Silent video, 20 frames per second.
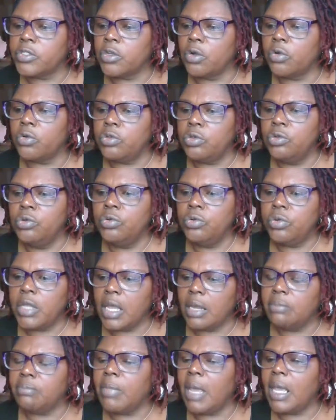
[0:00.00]
so you
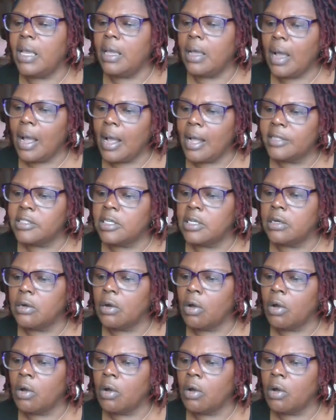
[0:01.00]
can make content